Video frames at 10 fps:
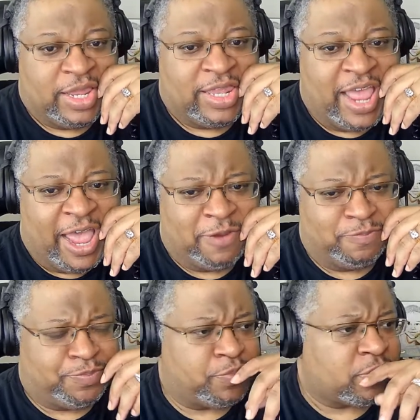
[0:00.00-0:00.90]
that
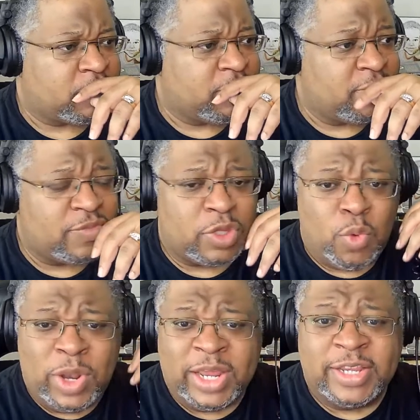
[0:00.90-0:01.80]

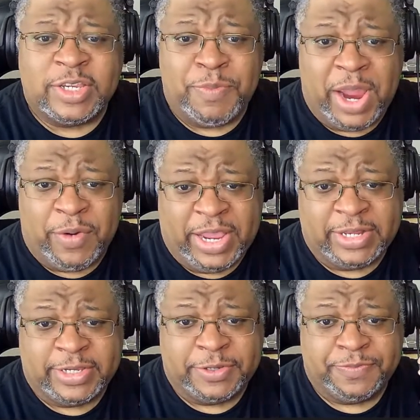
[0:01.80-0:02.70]
we look at the
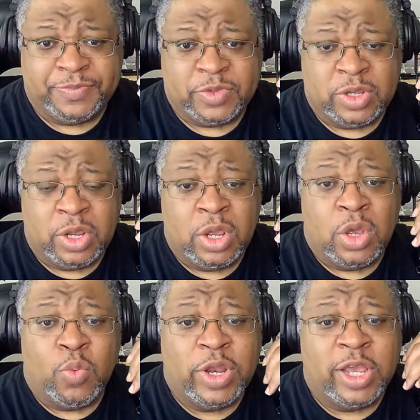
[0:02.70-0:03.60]
Sumerians,
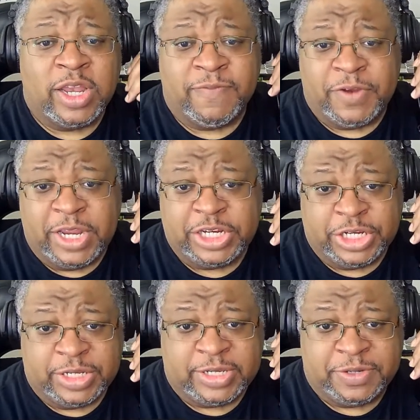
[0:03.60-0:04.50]
we look at the
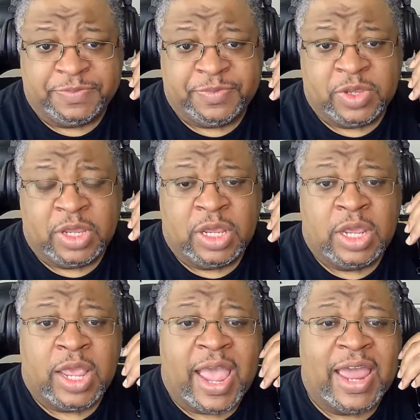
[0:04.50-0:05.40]
Phoenicians,
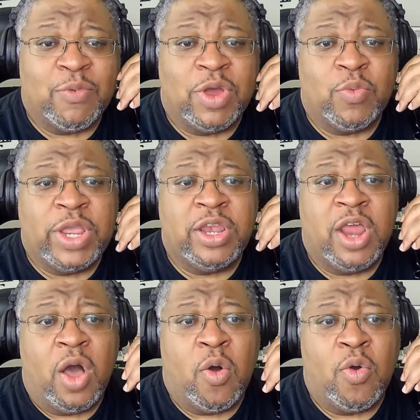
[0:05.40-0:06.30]
and we
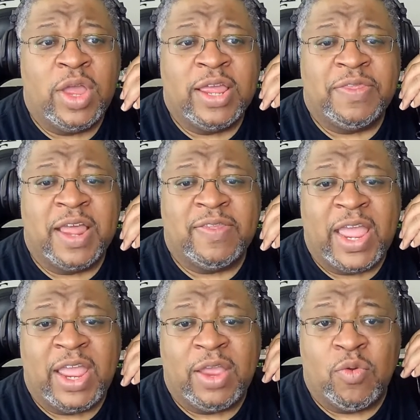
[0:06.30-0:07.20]
know that
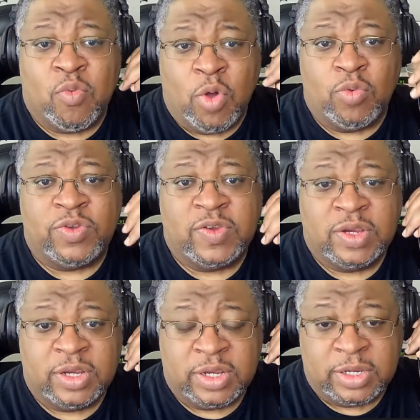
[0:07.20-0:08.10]
they wrote,
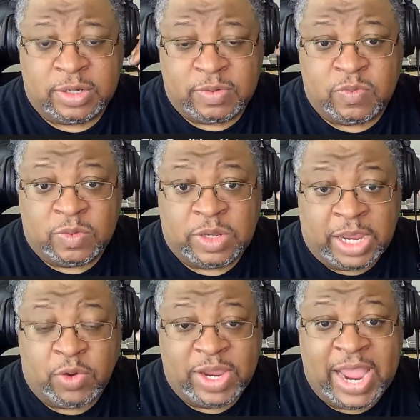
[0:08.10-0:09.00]
they
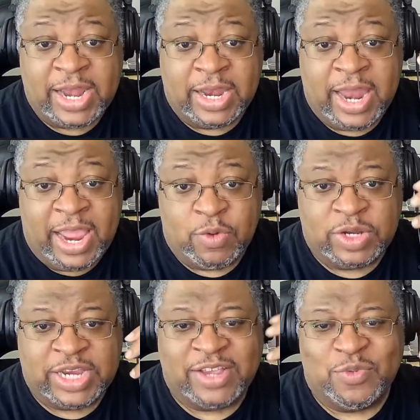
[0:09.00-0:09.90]
created
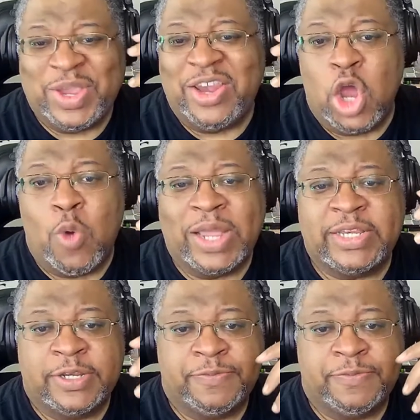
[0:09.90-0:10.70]
language as we know it,